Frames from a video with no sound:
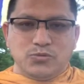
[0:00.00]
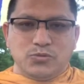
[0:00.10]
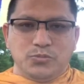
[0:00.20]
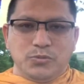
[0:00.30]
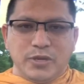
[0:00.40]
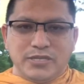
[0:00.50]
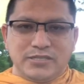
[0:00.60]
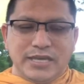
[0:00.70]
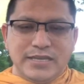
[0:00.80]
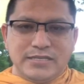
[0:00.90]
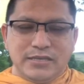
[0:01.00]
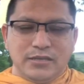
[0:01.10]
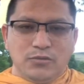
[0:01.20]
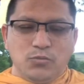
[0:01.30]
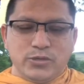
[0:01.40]
to be meditating
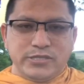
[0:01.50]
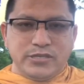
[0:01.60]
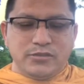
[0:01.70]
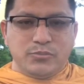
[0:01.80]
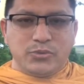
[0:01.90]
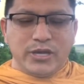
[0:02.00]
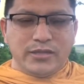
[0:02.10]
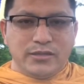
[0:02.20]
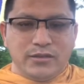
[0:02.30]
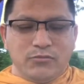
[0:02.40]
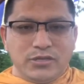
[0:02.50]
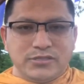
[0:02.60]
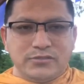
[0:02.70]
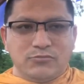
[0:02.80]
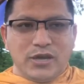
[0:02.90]
and watching the breath, and
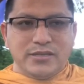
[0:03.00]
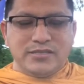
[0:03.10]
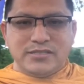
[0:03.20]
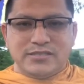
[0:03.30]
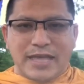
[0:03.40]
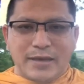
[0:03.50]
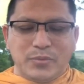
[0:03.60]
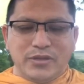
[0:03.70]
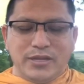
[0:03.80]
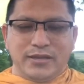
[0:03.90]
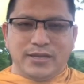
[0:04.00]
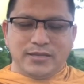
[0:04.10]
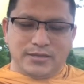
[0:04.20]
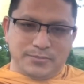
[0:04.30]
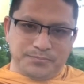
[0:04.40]
why this is happening
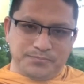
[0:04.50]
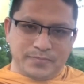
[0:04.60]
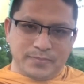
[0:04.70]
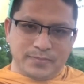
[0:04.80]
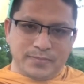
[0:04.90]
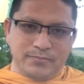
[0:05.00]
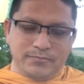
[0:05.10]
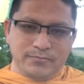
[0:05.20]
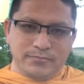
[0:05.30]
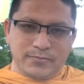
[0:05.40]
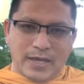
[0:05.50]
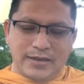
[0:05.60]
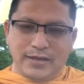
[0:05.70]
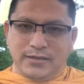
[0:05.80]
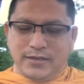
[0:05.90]
like that.
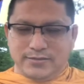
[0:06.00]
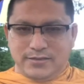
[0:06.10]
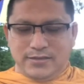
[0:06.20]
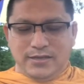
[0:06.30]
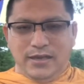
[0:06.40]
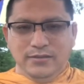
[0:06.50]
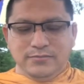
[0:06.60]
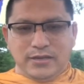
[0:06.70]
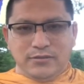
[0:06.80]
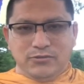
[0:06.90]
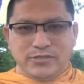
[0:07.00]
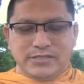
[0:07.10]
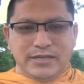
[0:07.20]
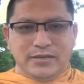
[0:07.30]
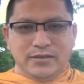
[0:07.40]
Like yesterday, I
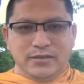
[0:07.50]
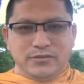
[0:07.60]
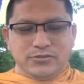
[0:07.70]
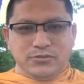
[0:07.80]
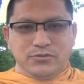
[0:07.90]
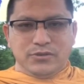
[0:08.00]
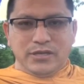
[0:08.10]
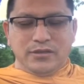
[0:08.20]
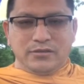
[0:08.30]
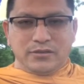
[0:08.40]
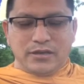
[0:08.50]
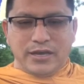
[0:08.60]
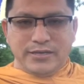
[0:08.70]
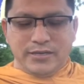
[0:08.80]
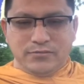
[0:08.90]
was helping one of
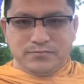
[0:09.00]
the